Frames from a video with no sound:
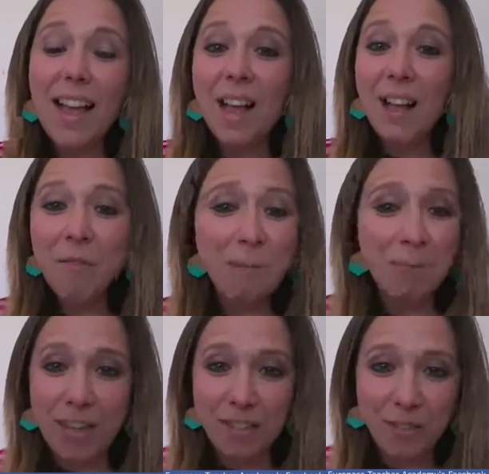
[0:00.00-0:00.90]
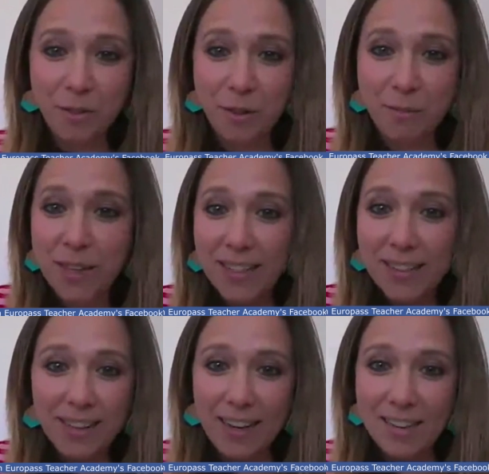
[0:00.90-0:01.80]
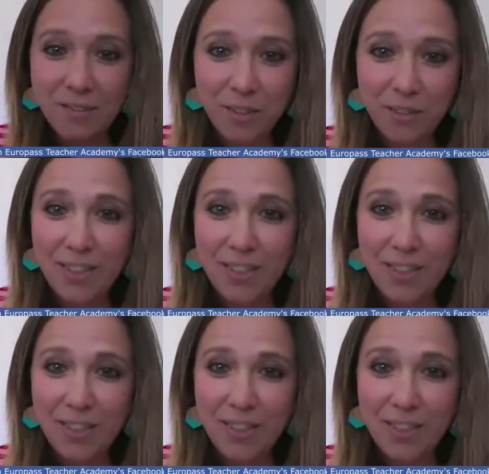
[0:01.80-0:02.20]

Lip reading: have been brainstorming in the last few